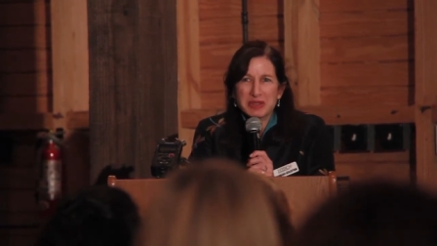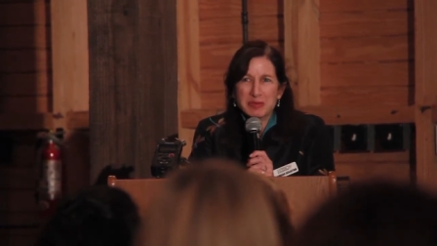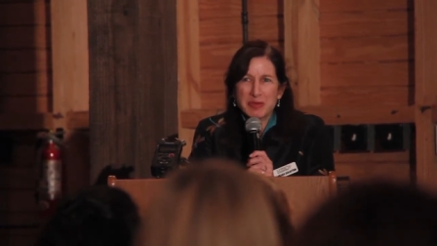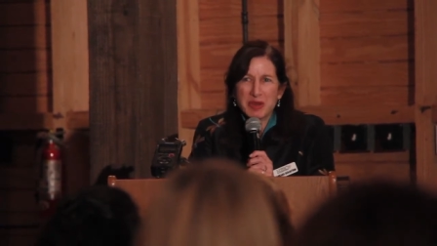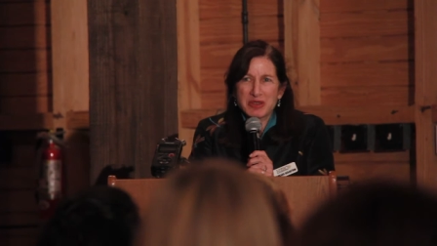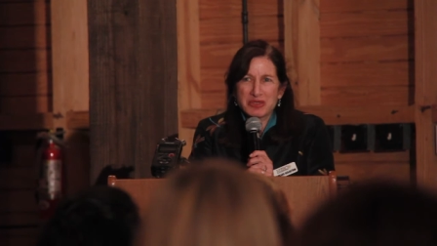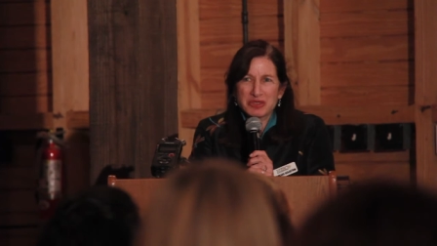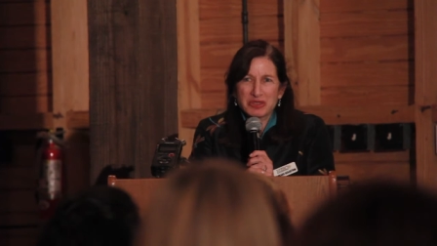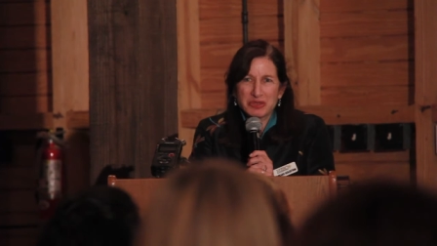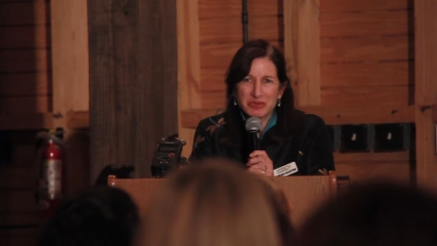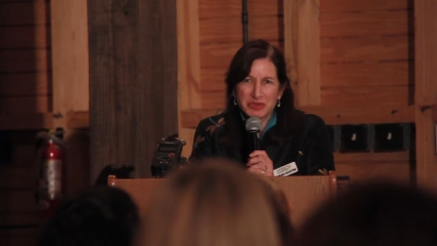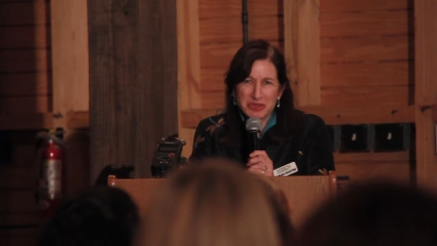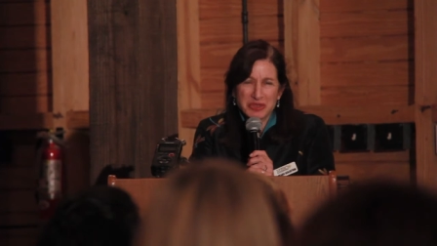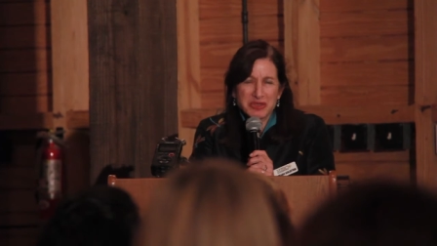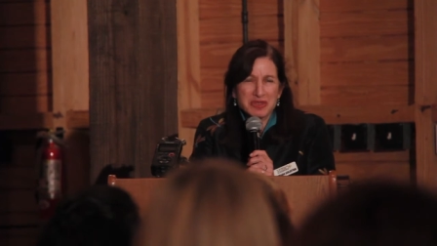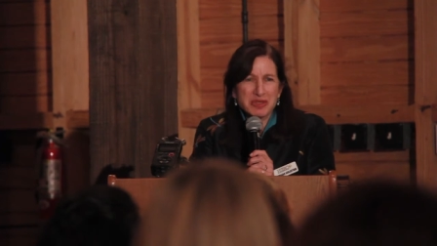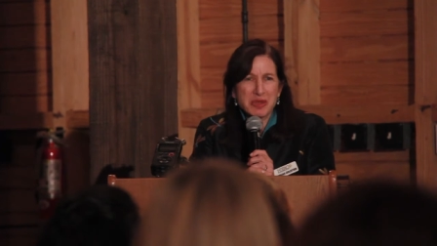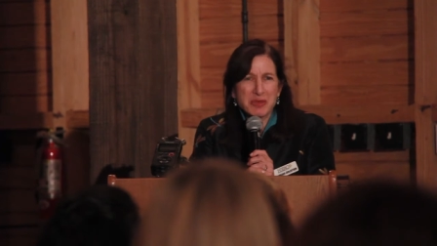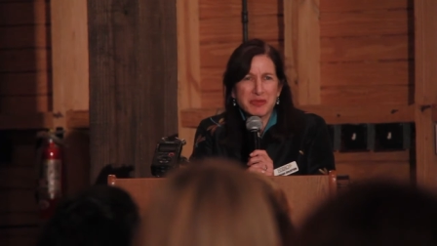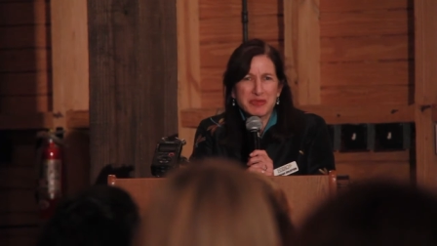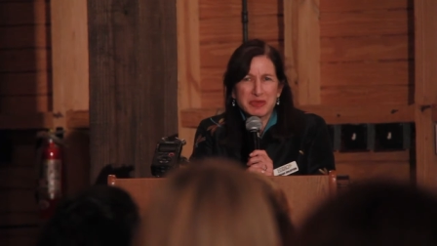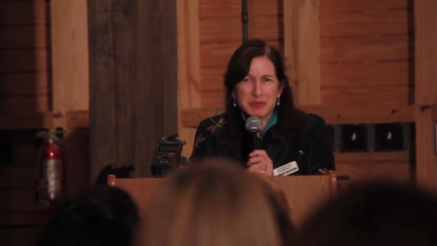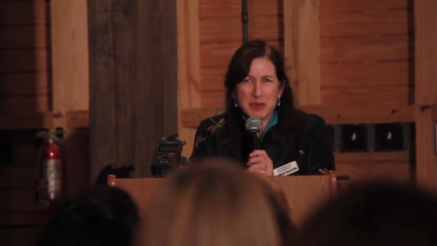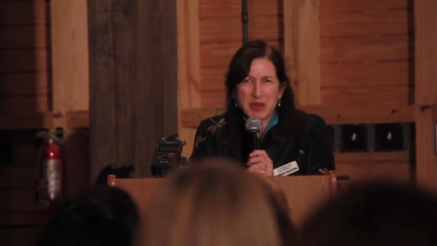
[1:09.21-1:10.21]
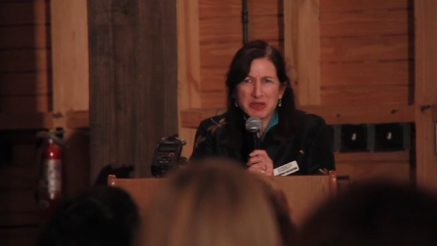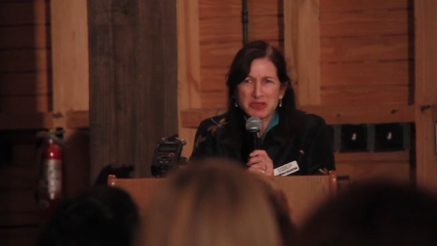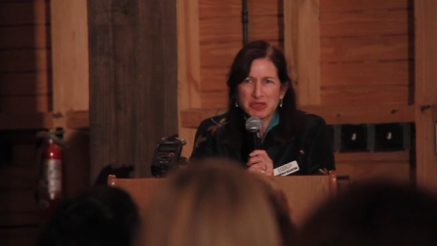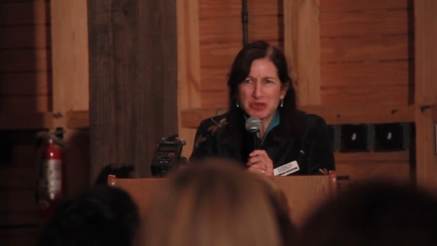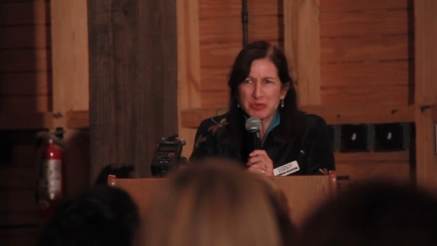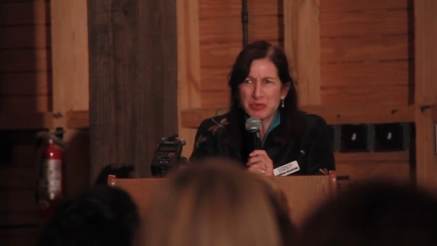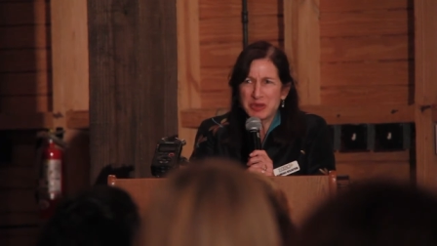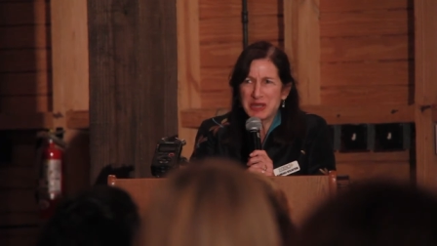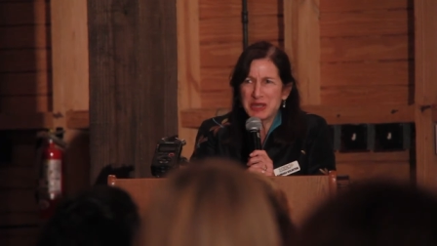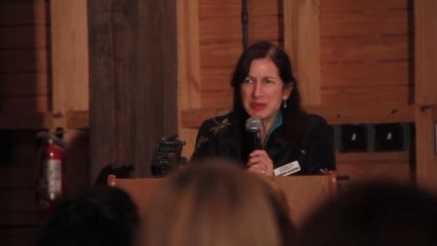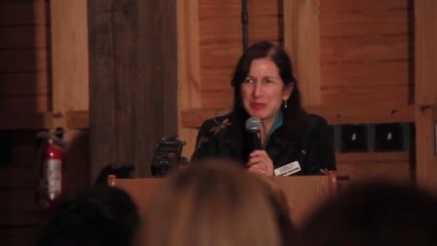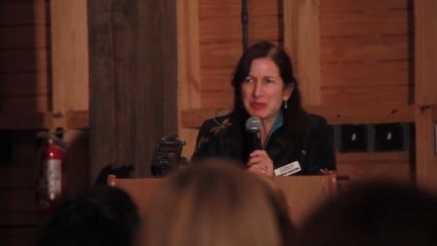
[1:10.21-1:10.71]
special, to some
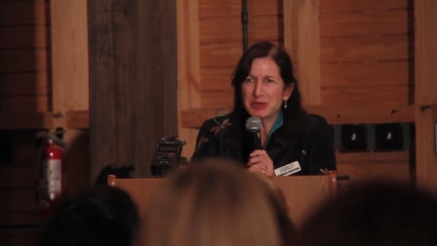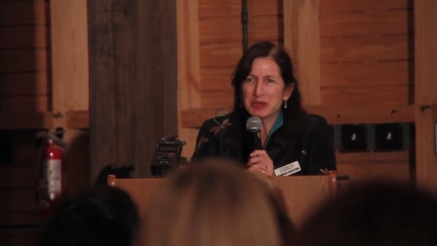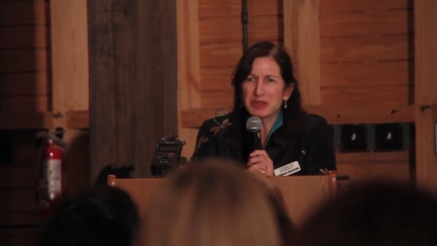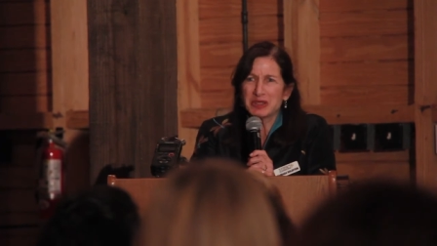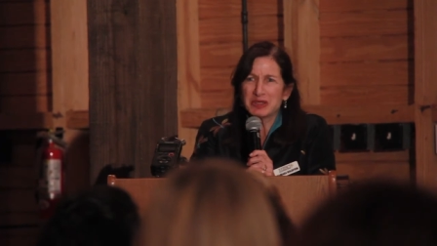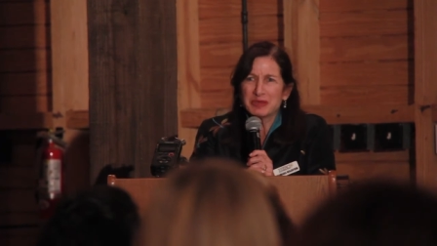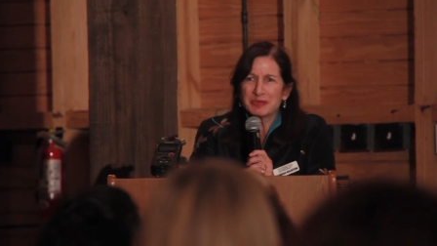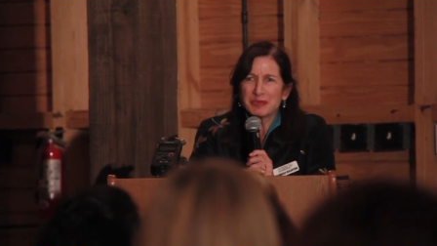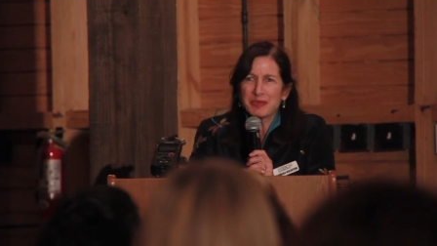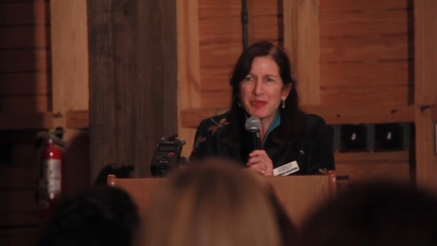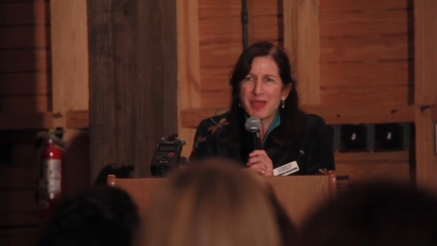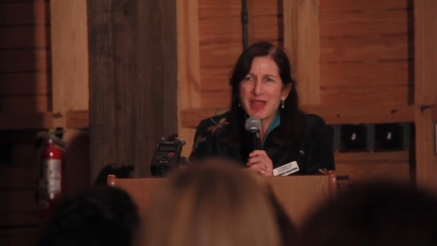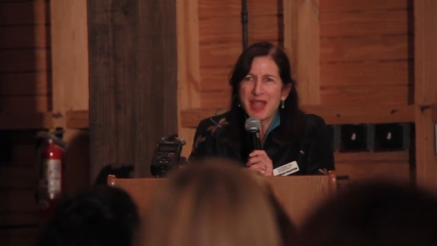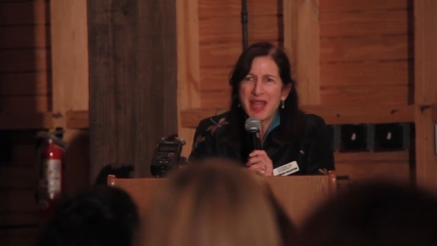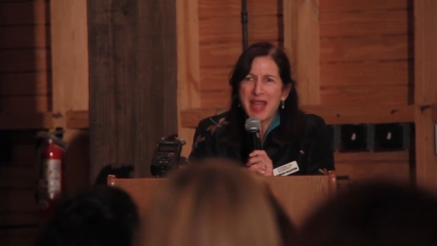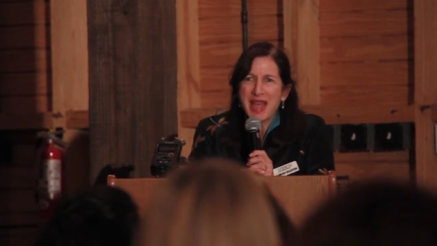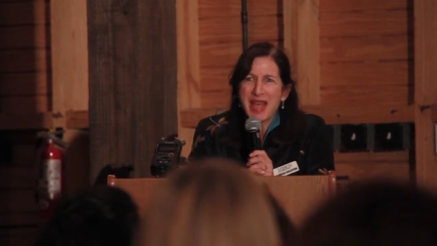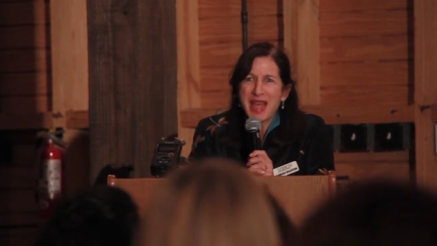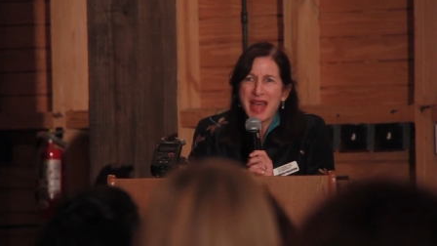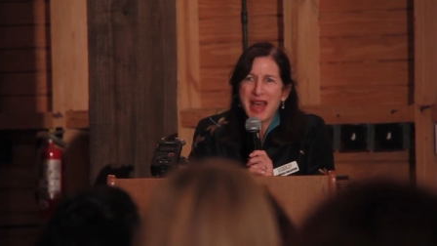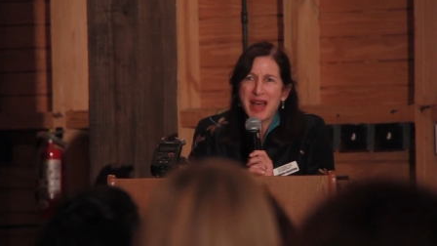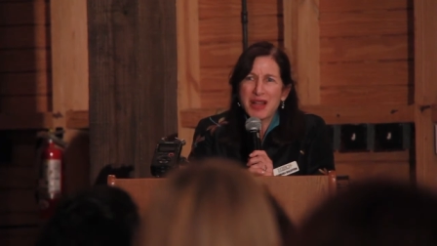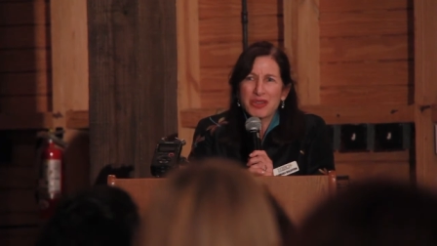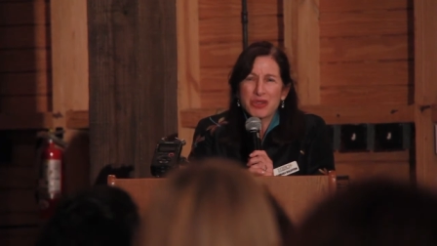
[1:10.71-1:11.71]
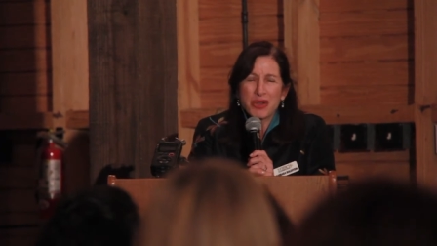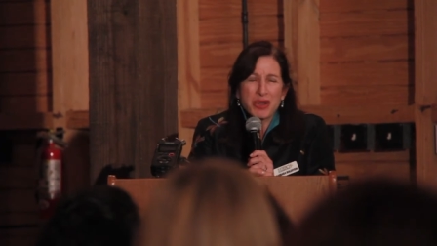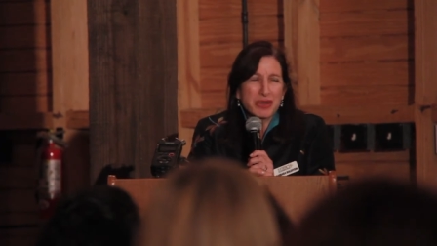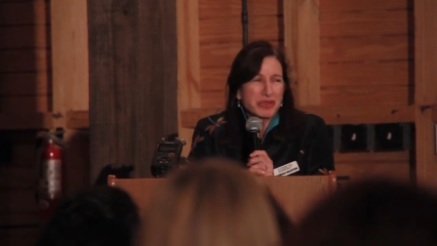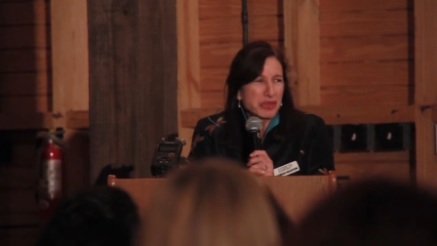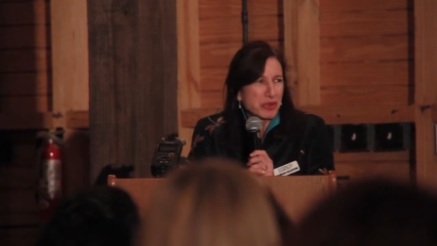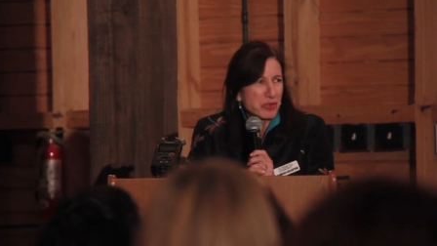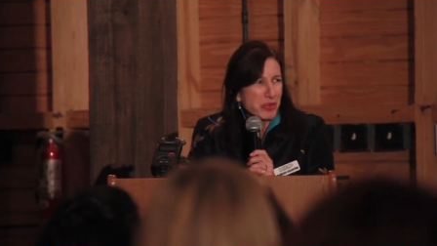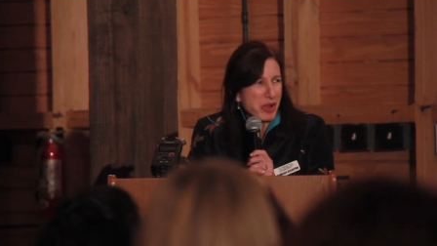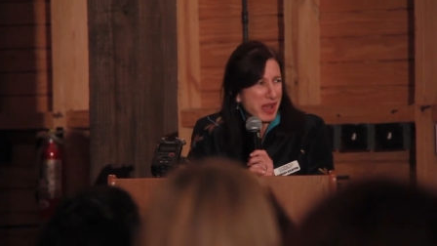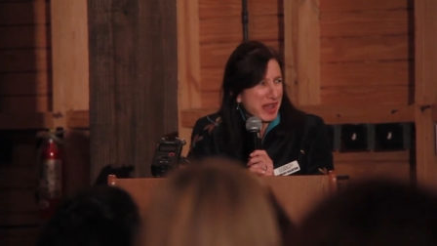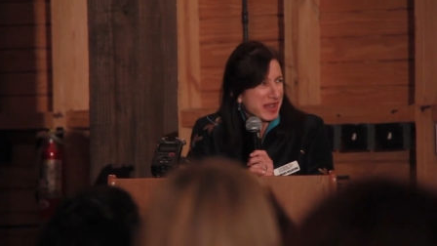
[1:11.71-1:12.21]
special people
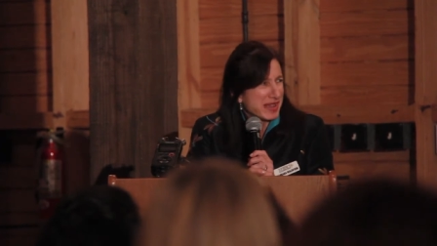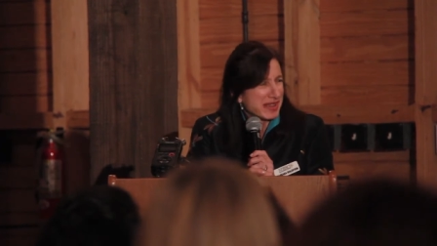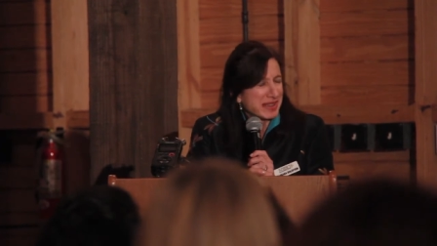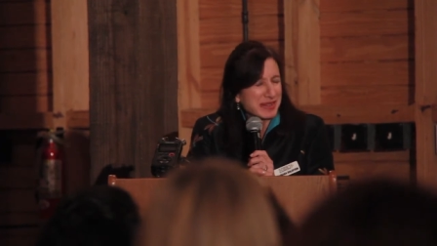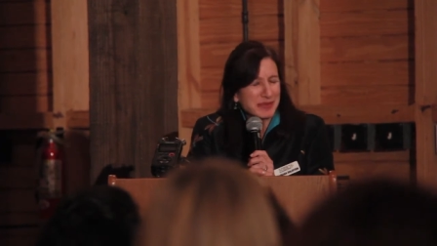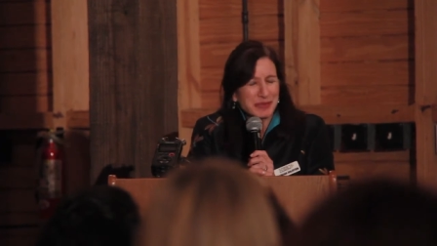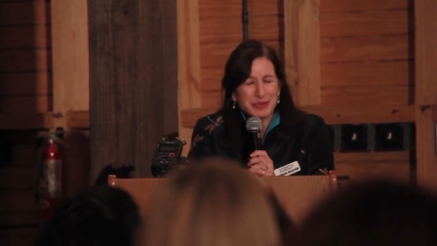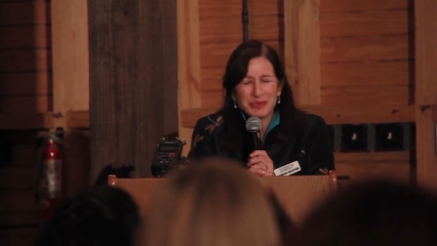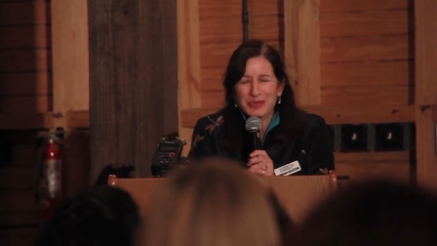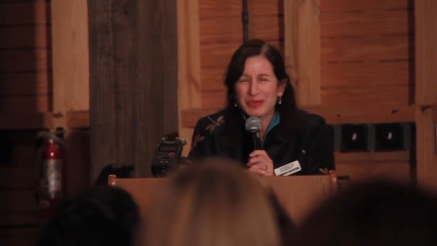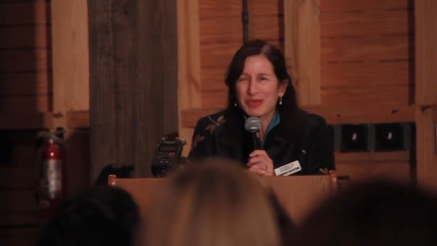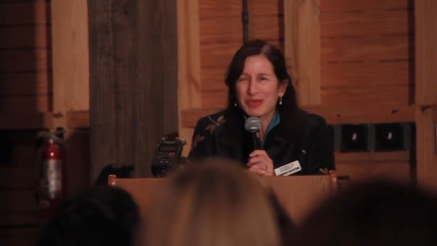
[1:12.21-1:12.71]
along the way.